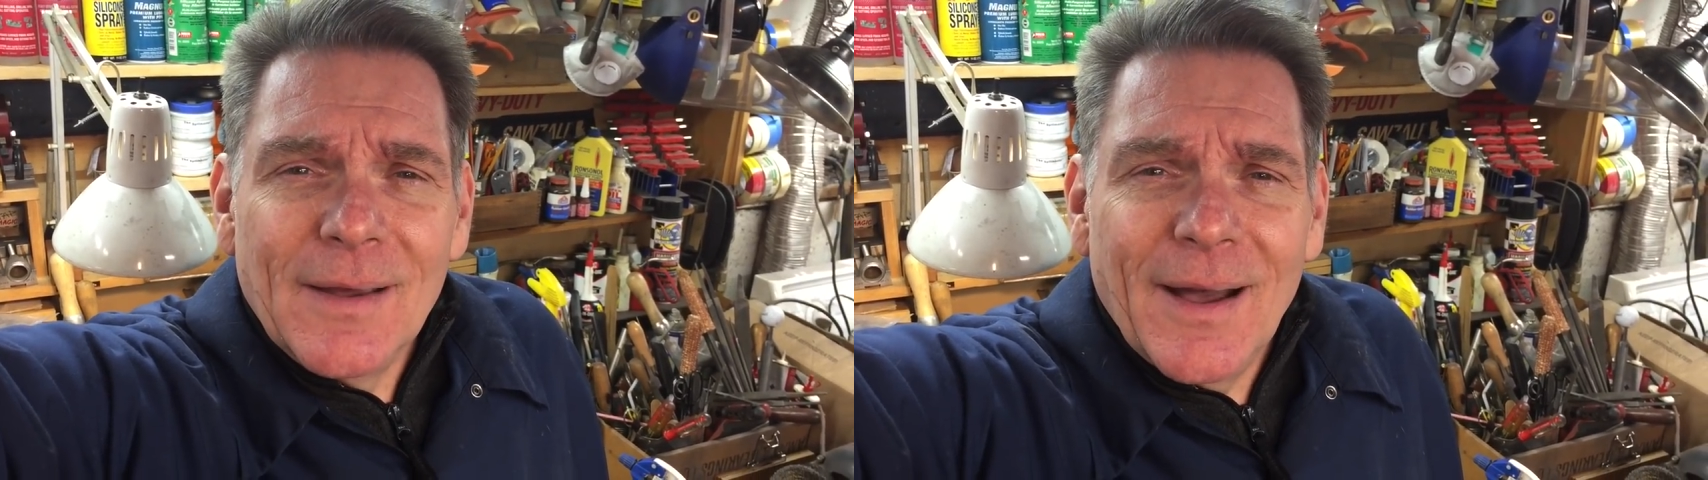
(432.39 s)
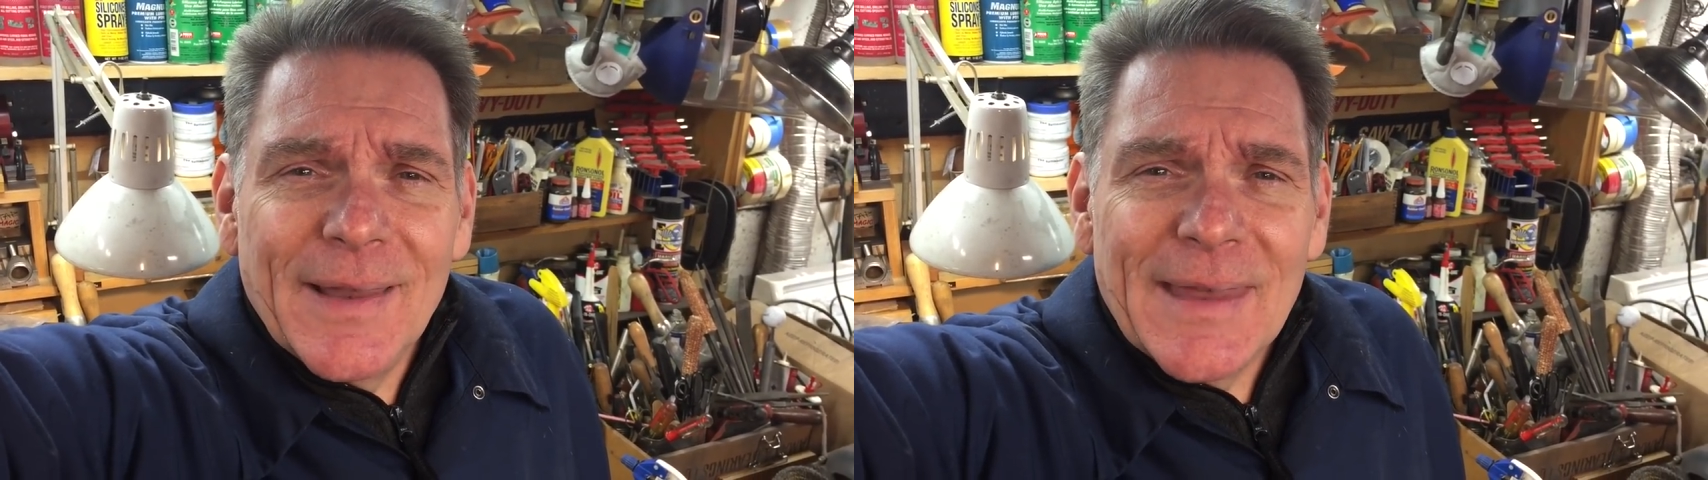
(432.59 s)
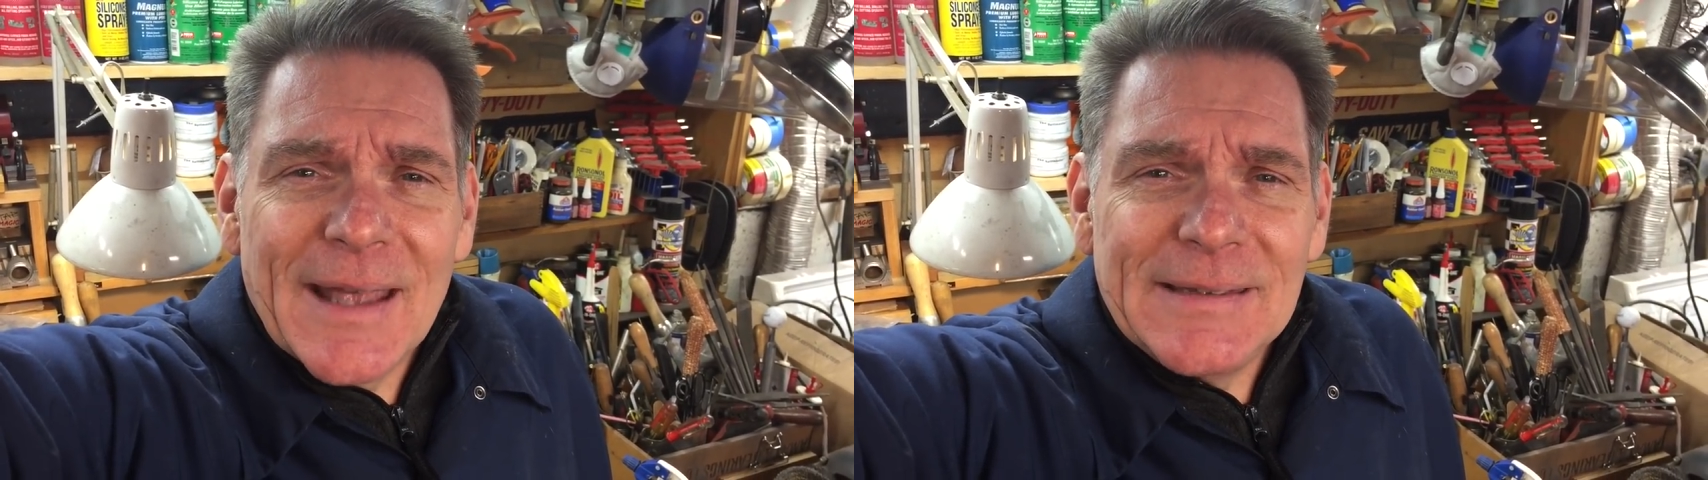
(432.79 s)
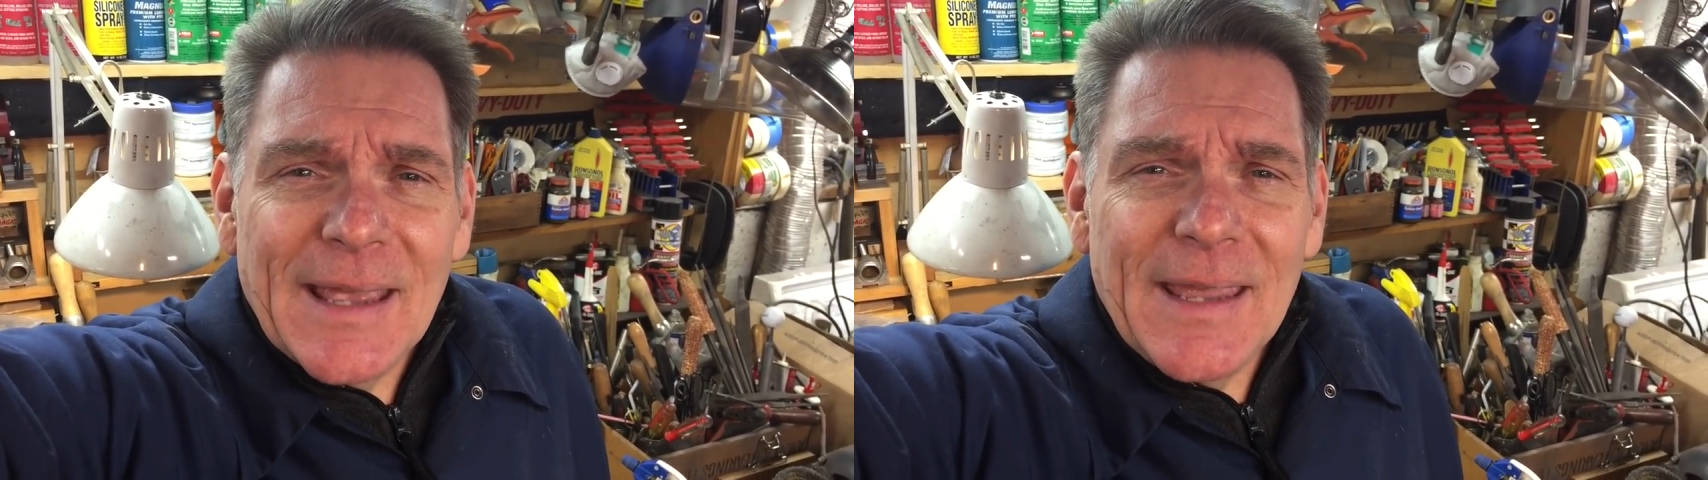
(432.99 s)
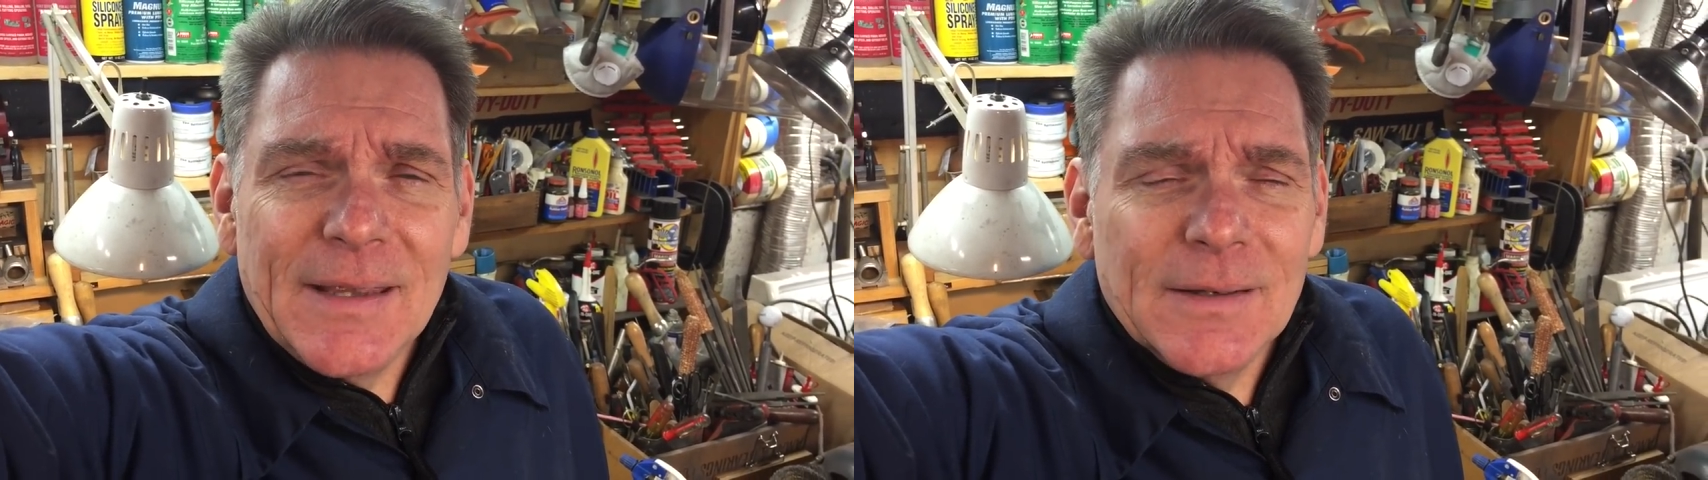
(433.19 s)
on that
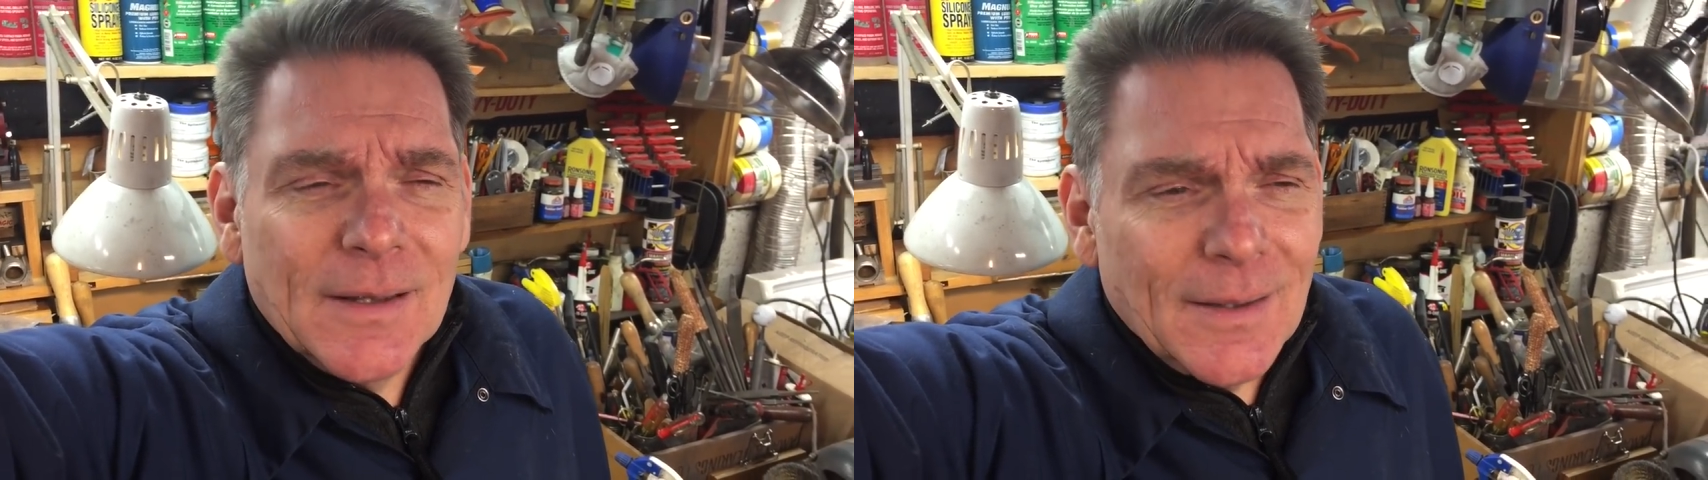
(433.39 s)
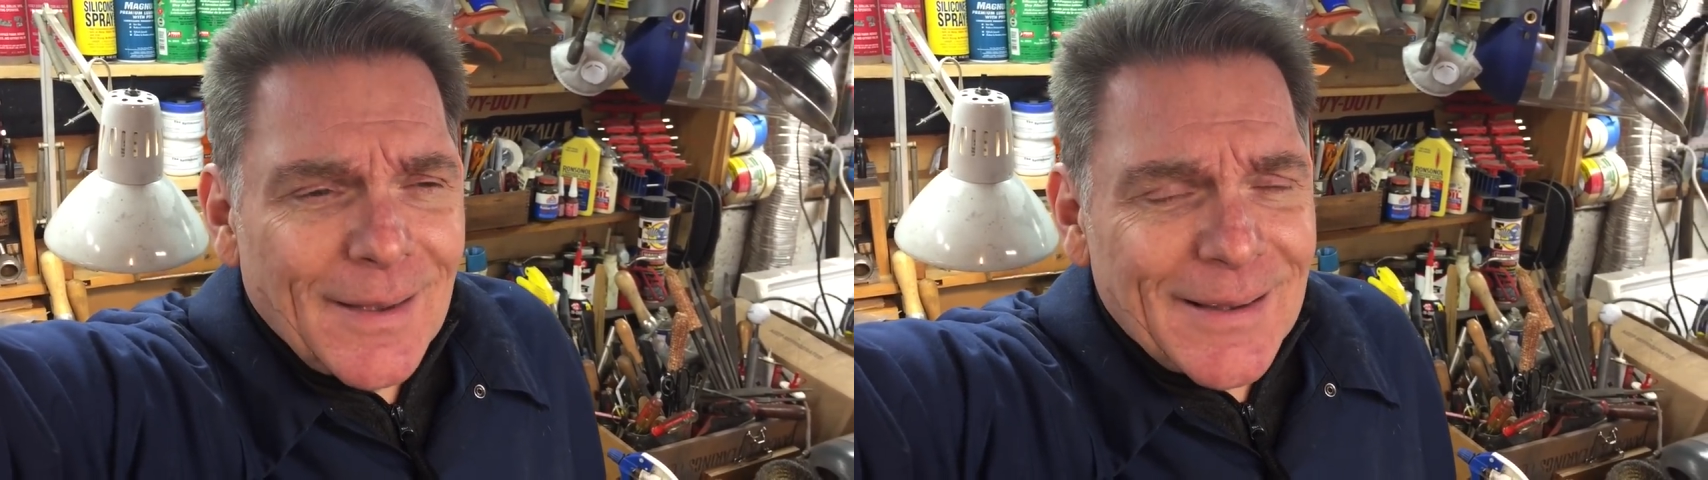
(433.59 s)
day, and uh,